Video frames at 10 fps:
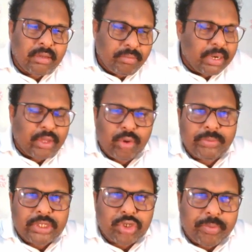but I hope
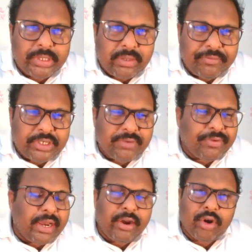this should be sufficient
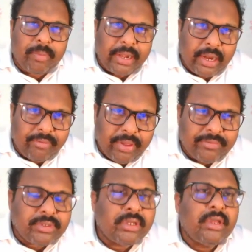for electromagnetic
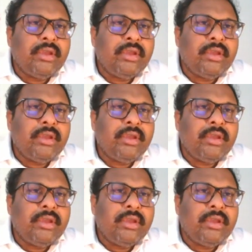waves.